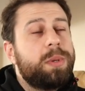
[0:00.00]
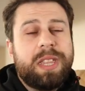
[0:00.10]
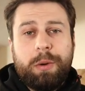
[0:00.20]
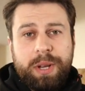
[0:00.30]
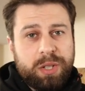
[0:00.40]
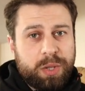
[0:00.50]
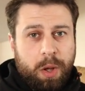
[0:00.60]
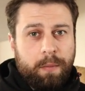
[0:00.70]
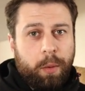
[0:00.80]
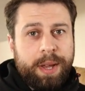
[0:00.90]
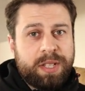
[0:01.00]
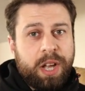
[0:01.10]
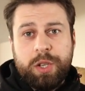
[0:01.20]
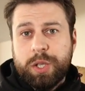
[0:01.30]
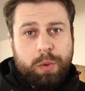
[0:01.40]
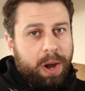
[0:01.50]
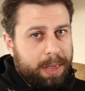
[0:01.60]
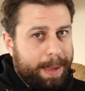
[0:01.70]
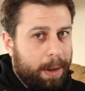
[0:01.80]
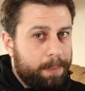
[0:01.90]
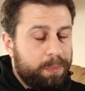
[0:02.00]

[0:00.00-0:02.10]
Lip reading: to their resource convoys and just grind them out.